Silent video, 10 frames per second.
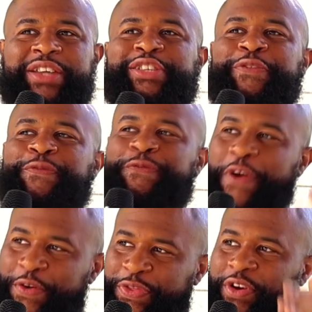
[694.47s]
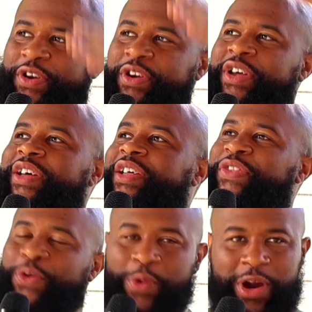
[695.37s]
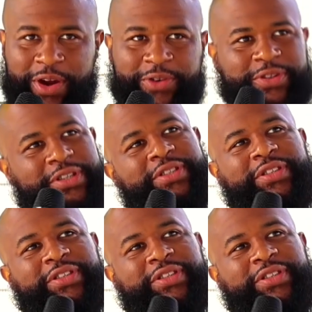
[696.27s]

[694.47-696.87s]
to further the world.